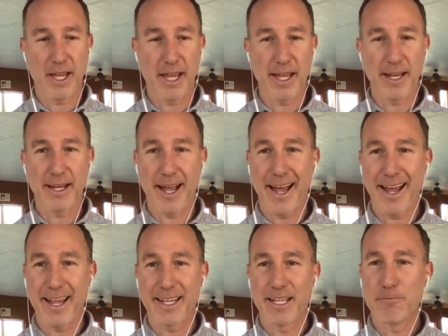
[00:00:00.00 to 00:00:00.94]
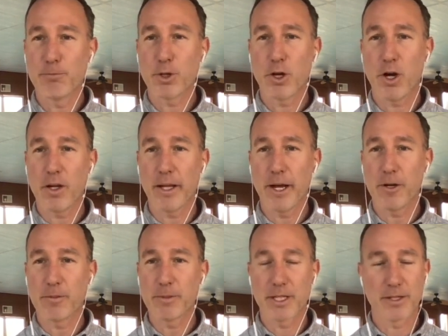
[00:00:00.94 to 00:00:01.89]
and I give them a call
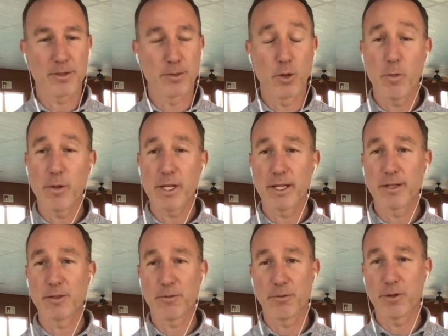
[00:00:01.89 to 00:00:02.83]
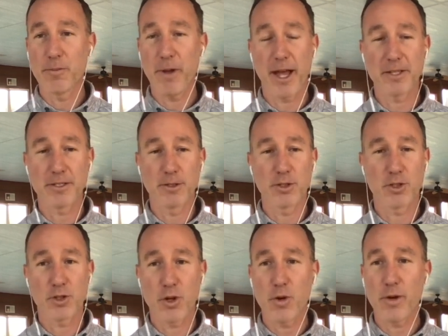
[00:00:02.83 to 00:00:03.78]
out because nobody gets a free pass in this
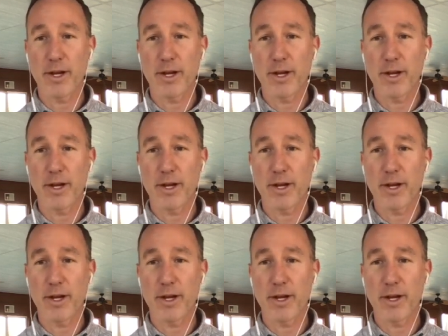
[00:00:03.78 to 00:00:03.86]
show,